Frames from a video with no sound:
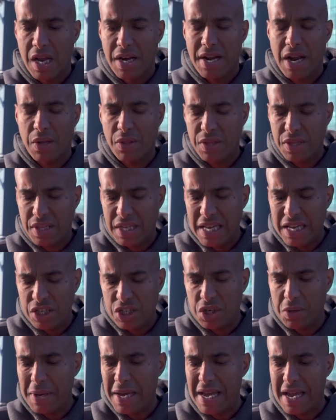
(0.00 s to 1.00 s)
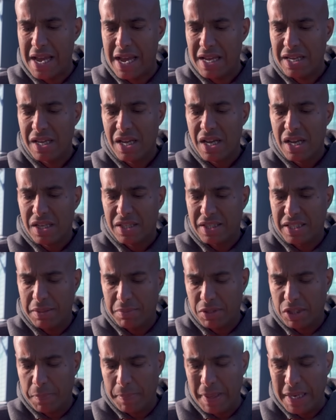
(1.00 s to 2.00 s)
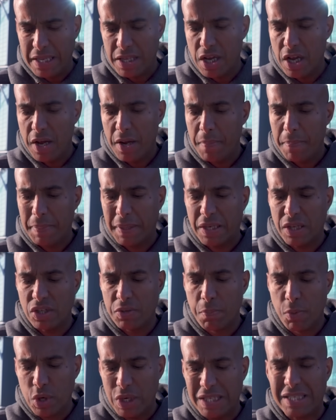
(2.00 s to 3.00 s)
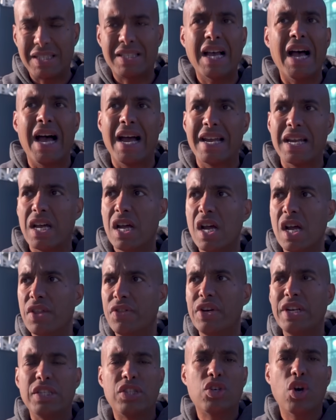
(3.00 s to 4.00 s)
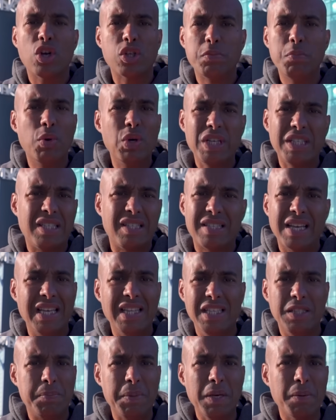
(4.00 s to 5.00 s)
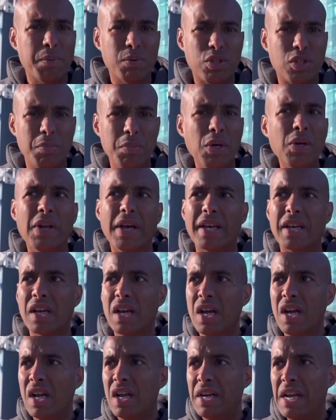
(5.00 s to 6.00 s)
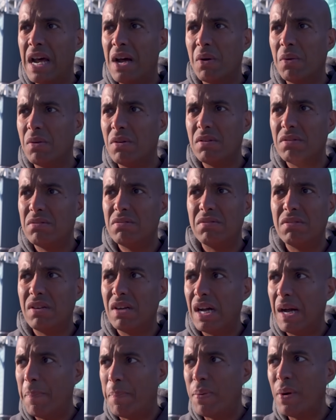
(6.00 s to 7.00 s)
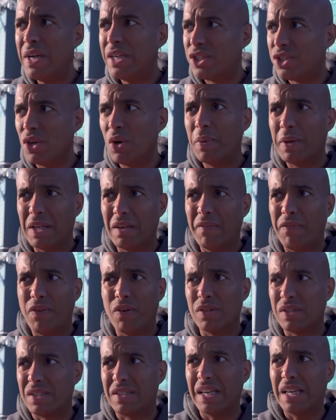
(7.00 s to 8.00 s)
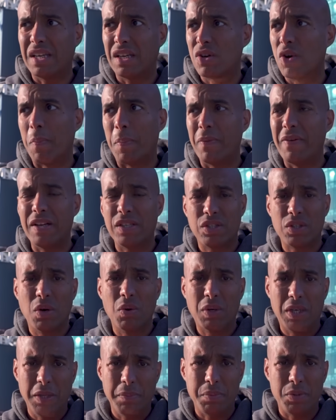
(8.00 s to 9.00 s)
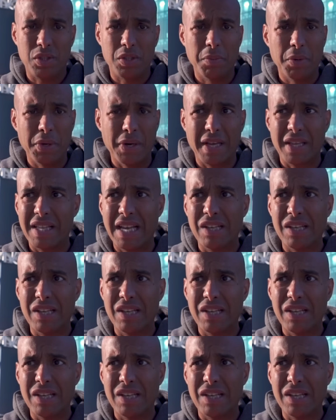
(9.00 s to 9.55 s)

Now, the issue here seems to be that because money's tight, that it's cost money to take these people to Munich. Now, I'm pretty sure we can afford to take a couple of extra goalkeepers to Munich.